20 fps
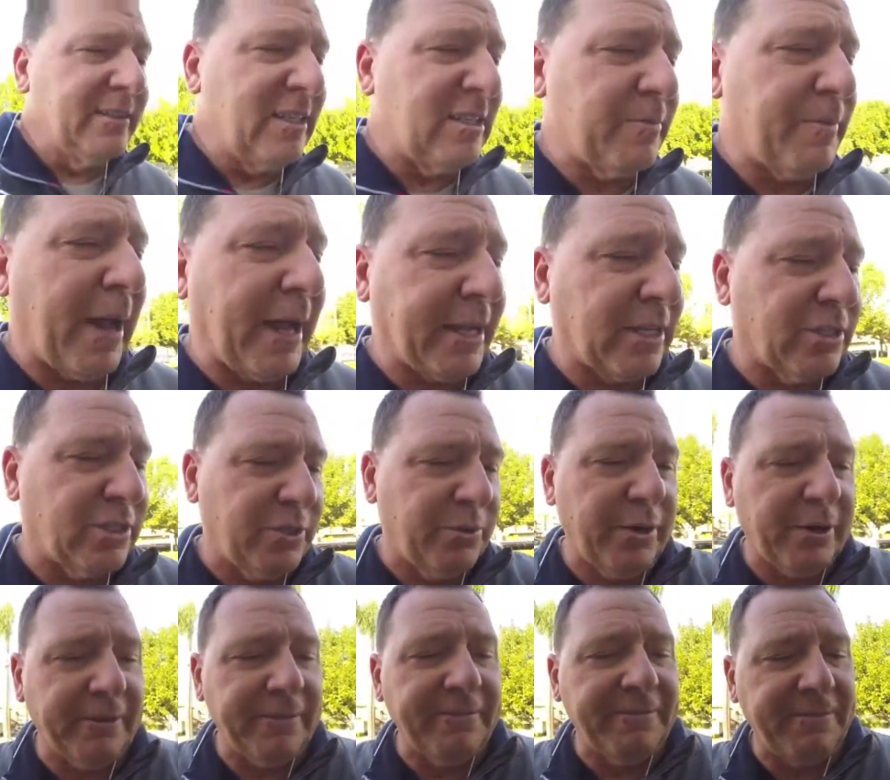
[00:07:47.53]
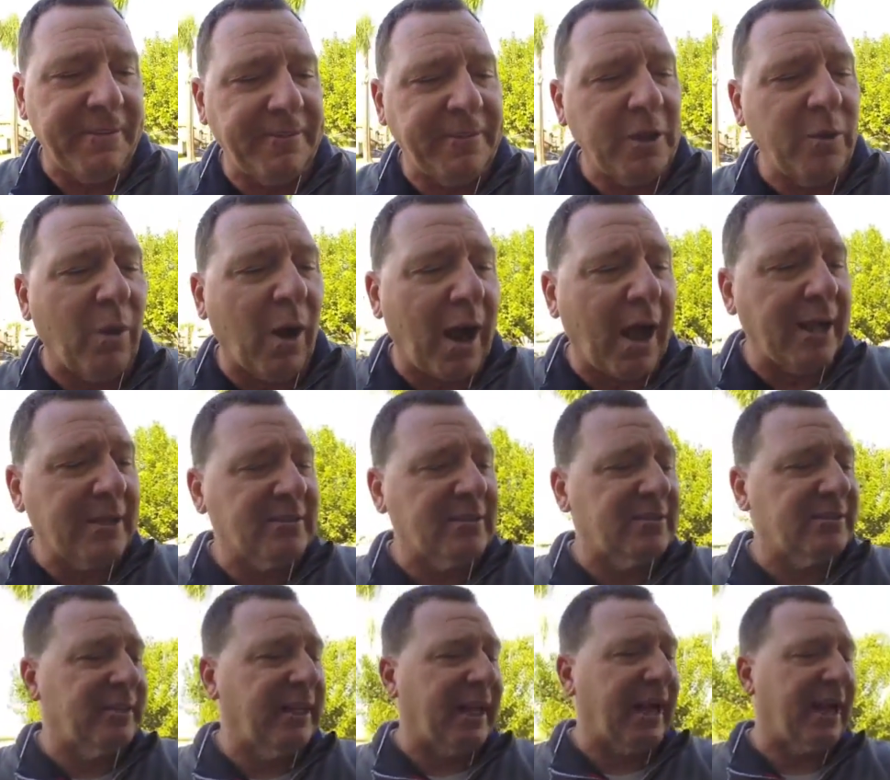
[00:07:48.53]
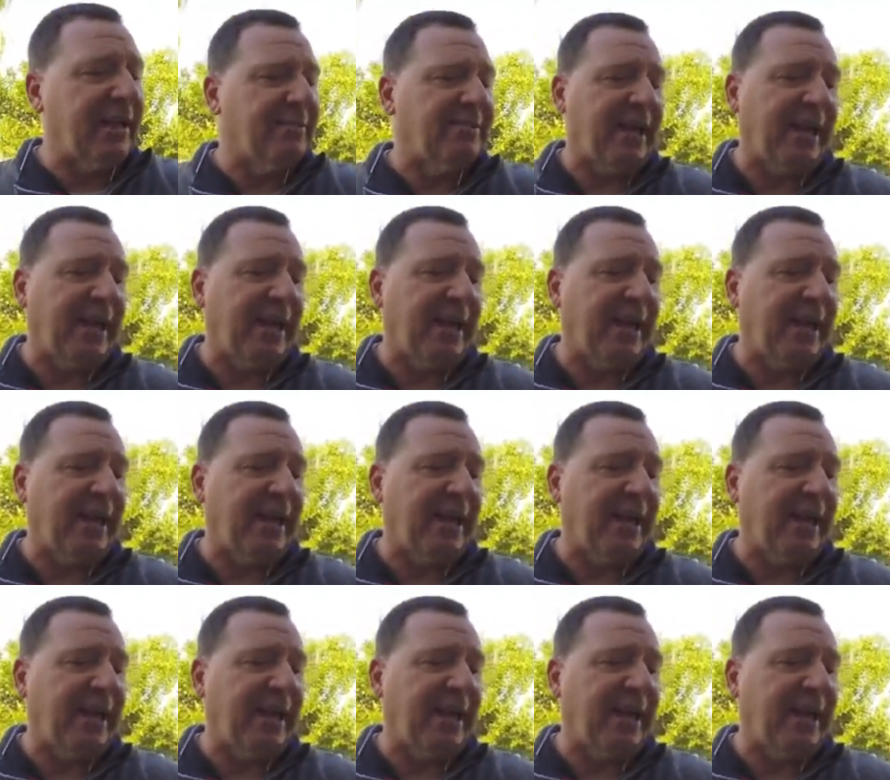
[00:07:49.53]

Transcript: This bike is 250 watts. It has